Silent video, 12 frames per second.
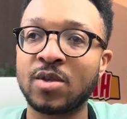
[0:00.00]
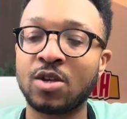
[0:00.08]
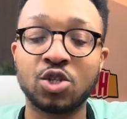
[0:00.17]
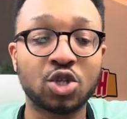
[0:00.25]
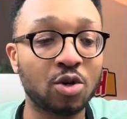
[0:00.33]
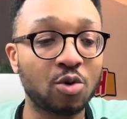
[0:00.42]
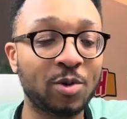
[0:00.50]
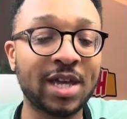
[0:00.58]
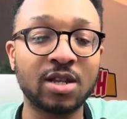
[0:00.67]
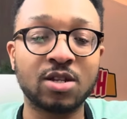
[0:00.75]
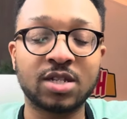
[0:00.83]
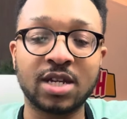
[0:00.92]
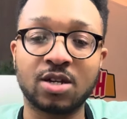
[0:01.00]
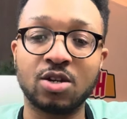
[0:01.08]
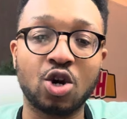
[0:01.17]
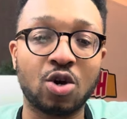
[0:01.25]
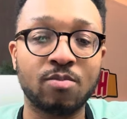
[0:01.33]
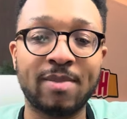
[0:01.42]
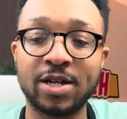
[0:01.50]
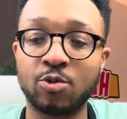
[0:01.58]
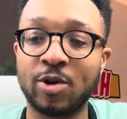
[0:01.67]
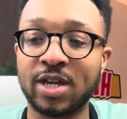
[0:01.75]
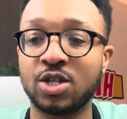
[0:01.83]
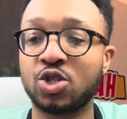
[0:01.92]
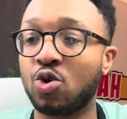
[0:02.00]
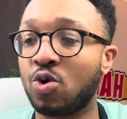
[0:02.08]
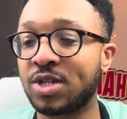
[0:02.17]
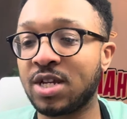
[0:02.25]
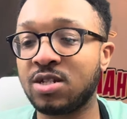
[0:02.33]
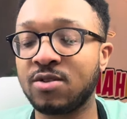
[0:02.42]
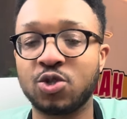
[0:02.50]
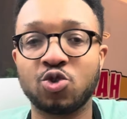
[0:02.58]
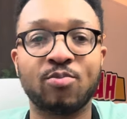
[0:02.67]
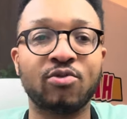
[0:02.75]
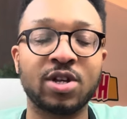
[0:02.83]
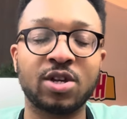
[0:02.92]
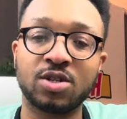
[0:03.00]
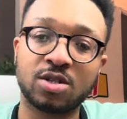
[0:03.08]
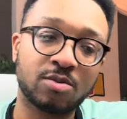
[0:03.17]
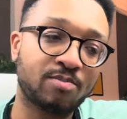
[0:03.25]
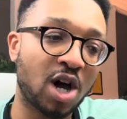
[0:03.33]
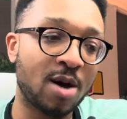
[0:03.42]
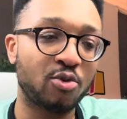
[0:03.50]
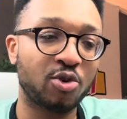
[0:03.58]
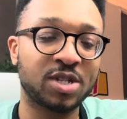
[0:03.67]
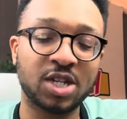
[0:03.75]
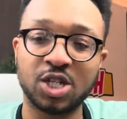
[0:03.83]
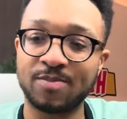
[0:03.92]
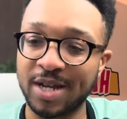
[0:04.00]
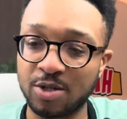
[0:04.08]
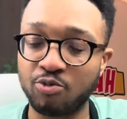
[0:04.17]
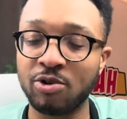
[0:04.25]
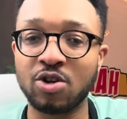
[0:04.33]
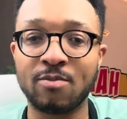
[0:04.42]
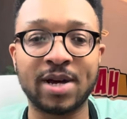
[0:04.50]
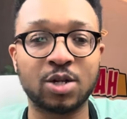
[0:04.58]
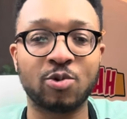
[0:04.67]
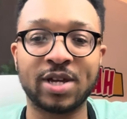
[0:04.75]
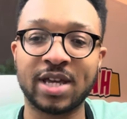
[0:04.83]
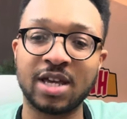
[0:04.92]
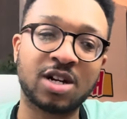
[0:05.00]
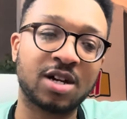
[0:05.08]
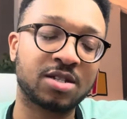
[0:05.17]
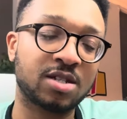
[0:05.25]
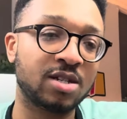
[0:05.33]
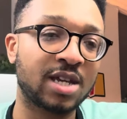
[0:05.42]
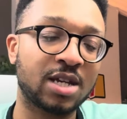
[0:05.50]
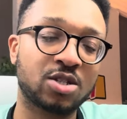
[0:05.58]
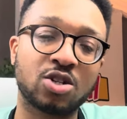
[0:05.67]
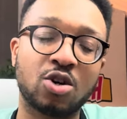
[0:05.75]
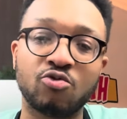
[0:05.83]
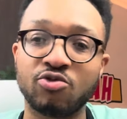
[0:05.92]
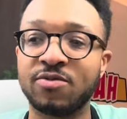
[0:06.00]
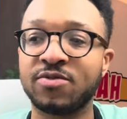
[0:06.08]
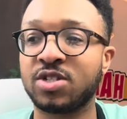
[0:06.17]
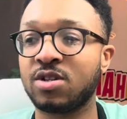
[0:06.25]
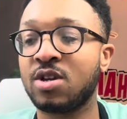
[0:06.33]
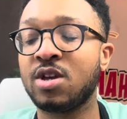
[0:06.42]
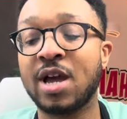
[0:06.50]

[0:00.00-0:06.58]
So we get the second goal. Madueke scores. Individual brilliance. Palmer assists, but it's really on Madueke. Cuts in, gets the goal, roofs it.